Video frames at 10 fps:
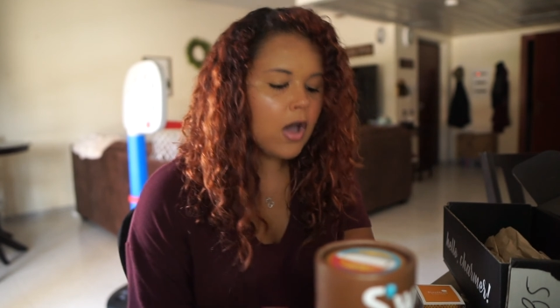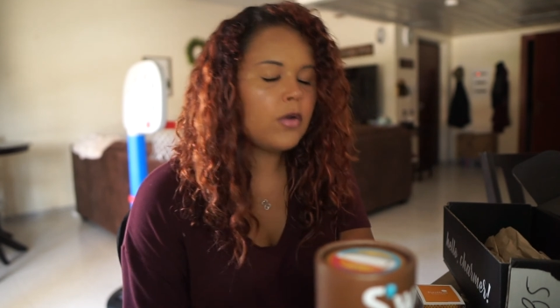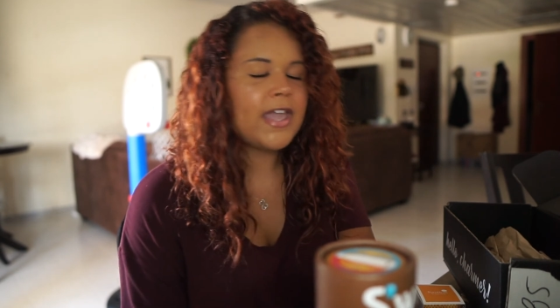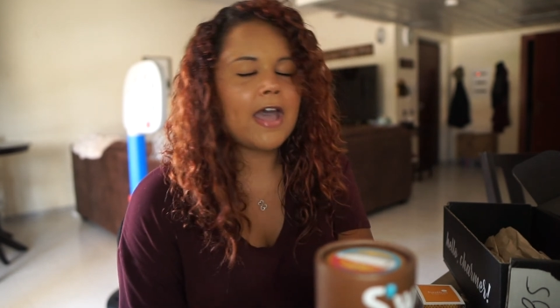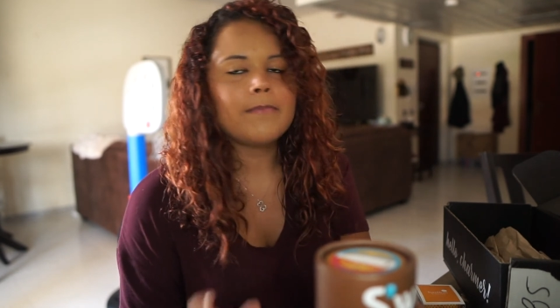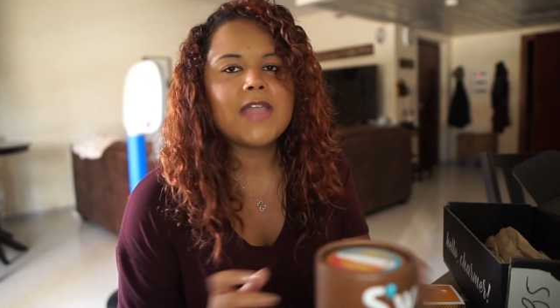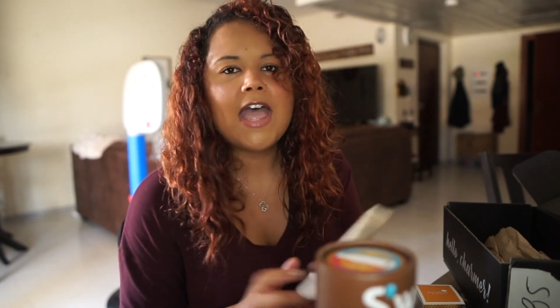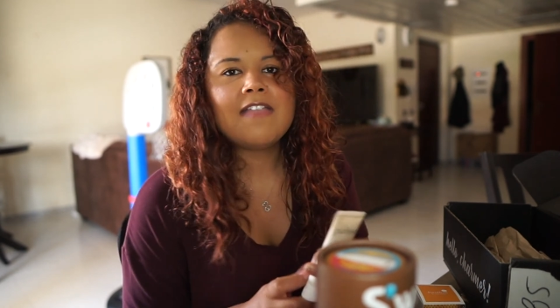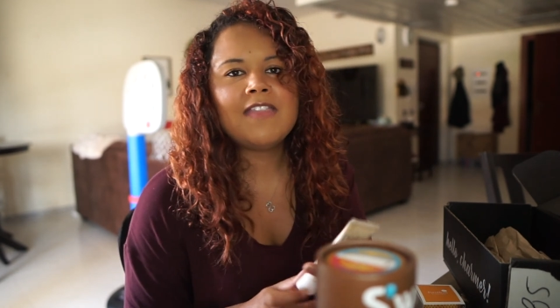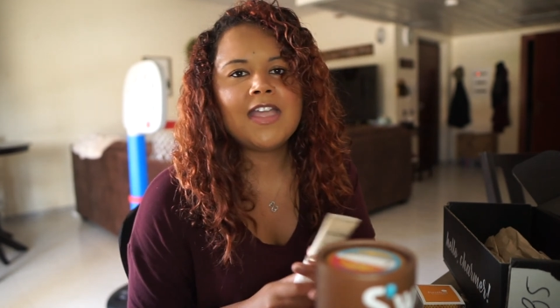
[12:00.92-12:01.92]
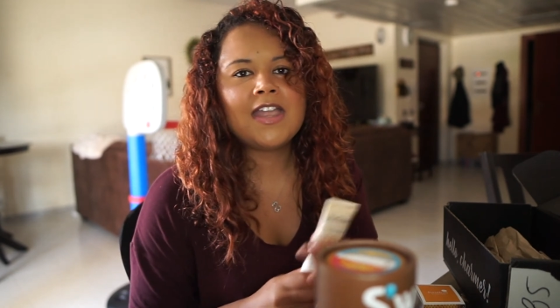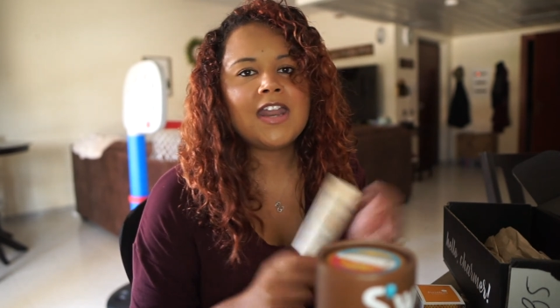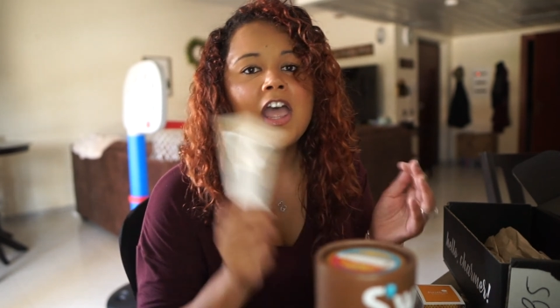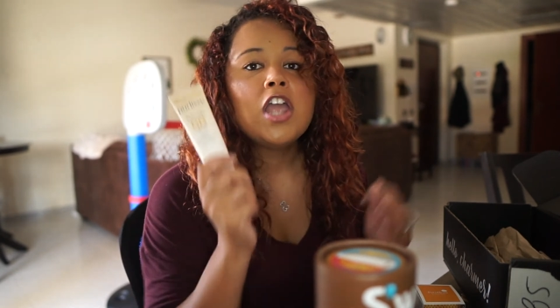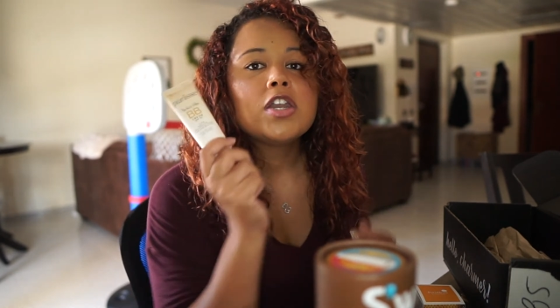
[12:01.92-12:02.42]
oh yeah, and then
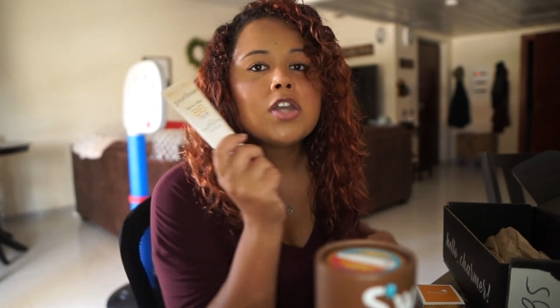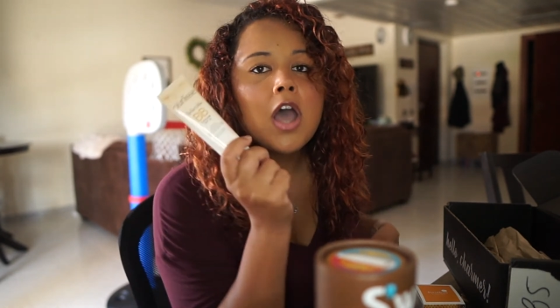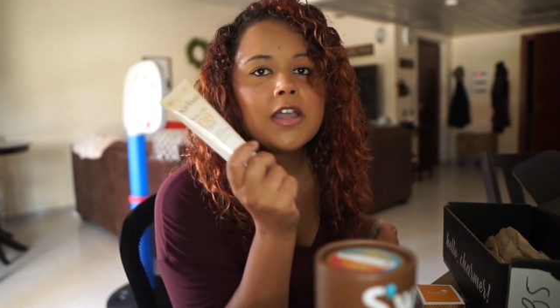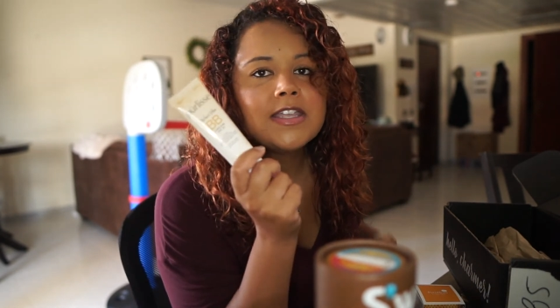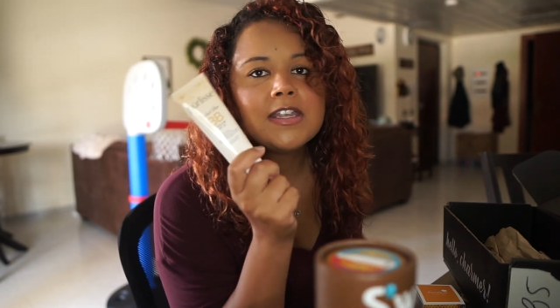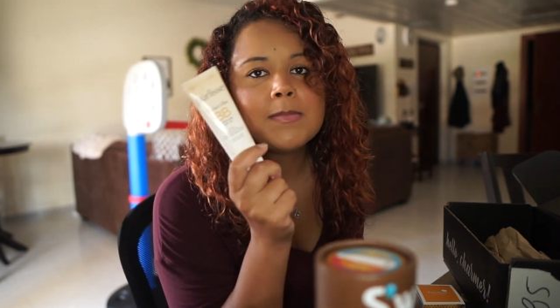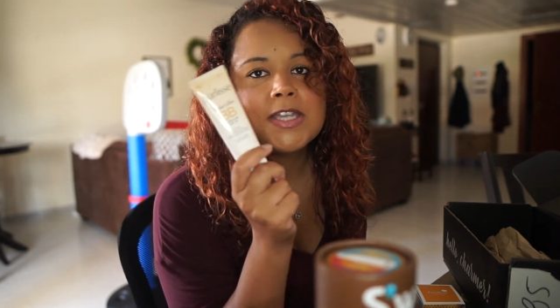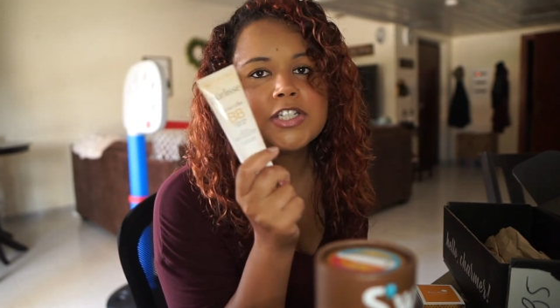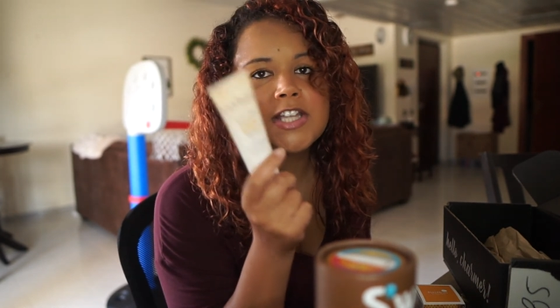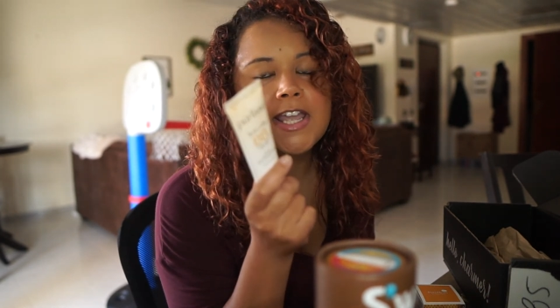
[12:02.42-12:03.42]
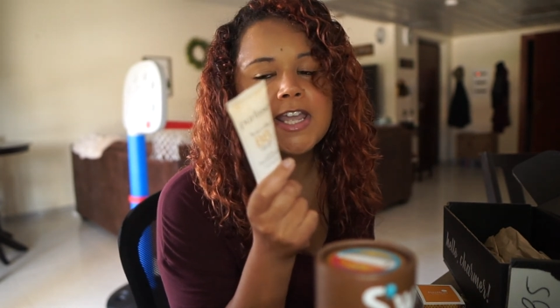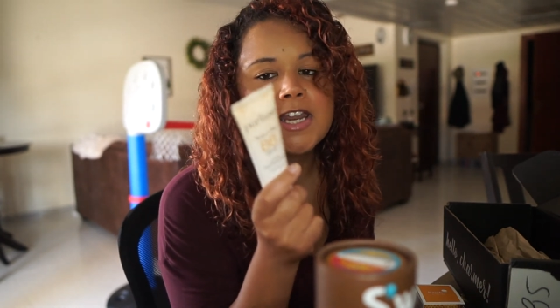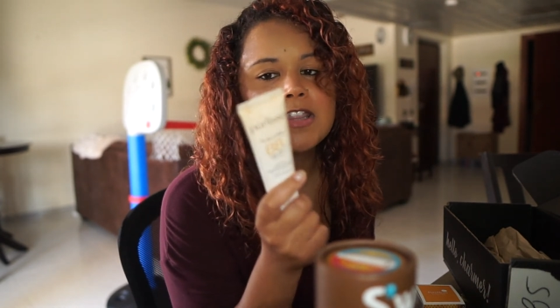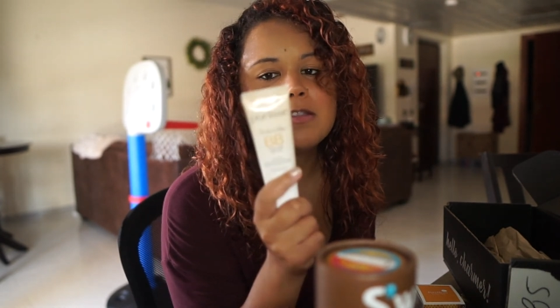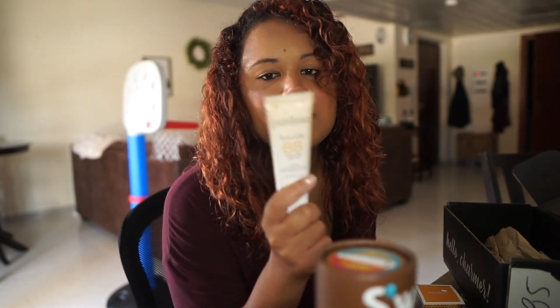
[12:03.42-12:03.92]
not getting my shade
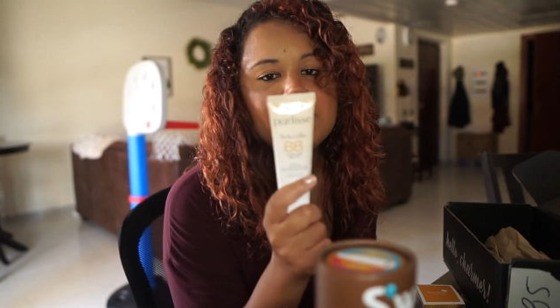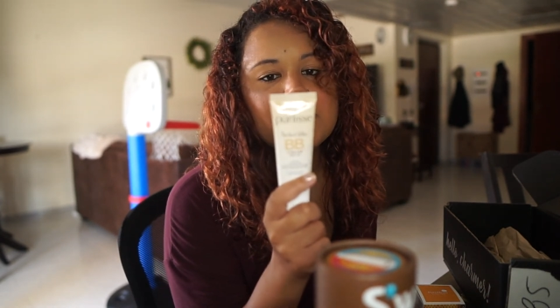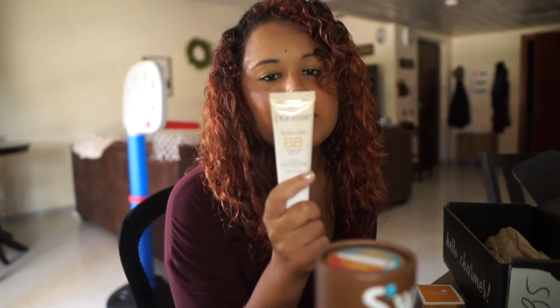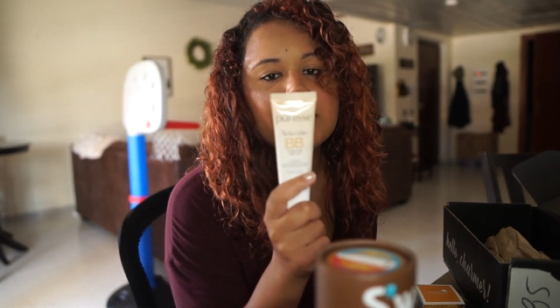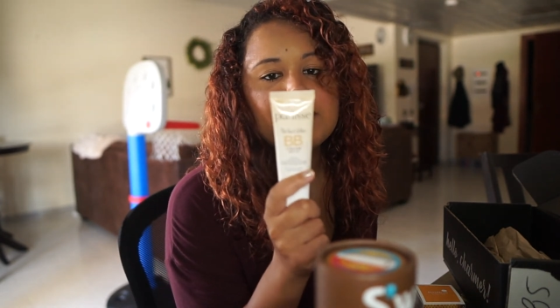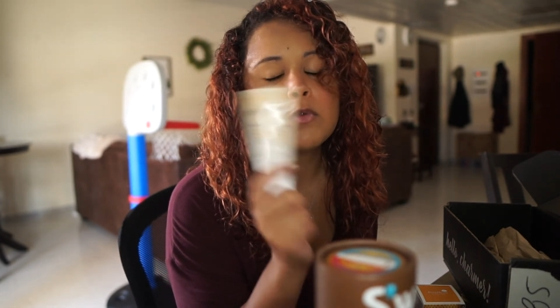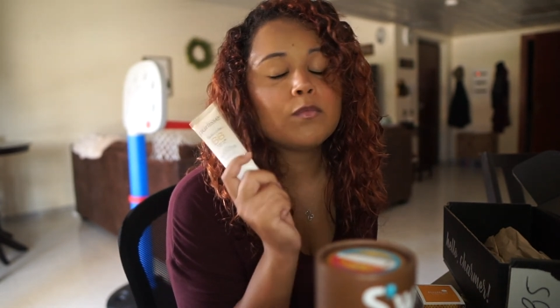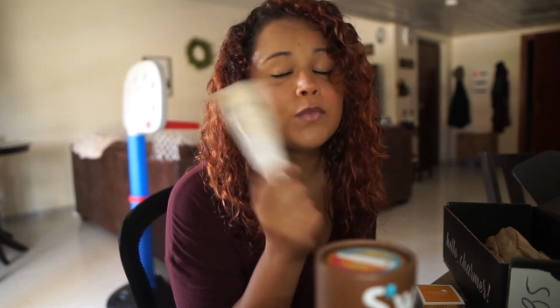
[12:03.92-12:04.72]
in the BB cream